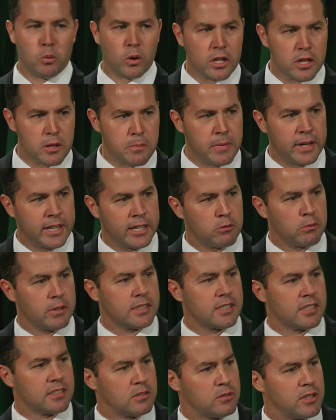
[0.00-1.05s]
One of the many
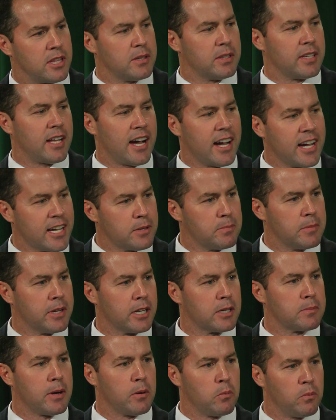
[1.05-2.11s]
reasons that I am
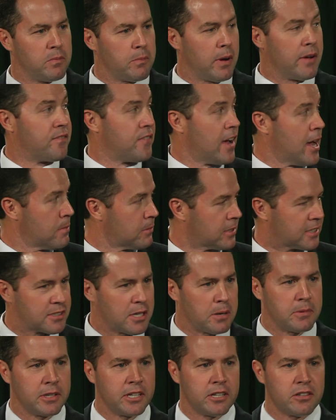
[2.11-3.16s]
here, my family's
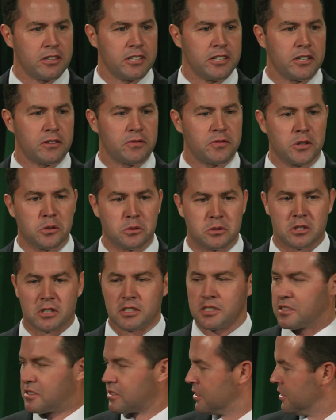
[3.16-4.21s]
coming here in the near
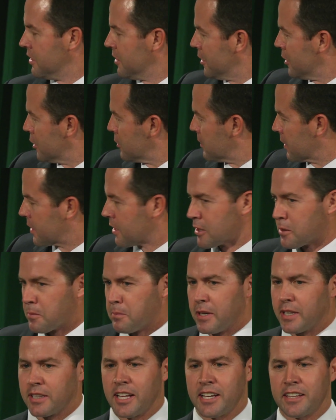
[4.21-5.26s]
future, is because of
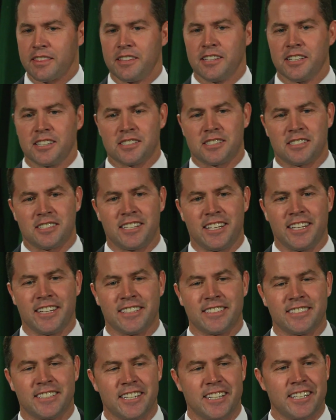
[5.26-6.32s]
men like this.
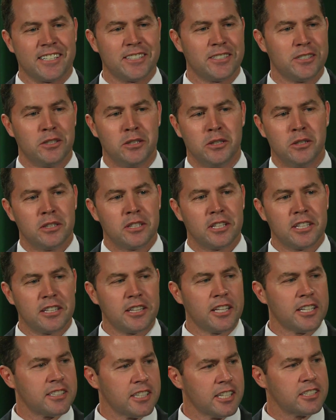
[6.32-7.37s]
And
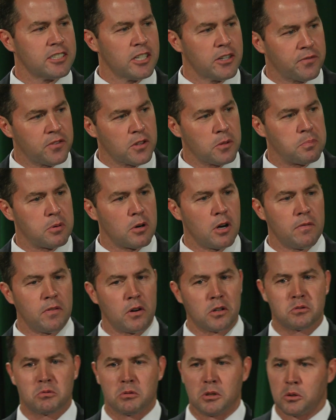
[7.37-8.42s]
let's hear it for the
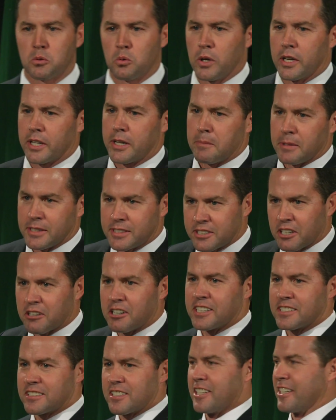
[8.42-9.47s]
provost real quick. I mean,
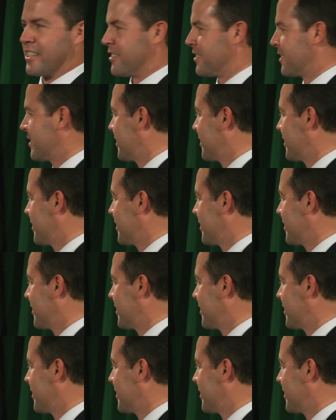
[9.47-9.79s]
seriously.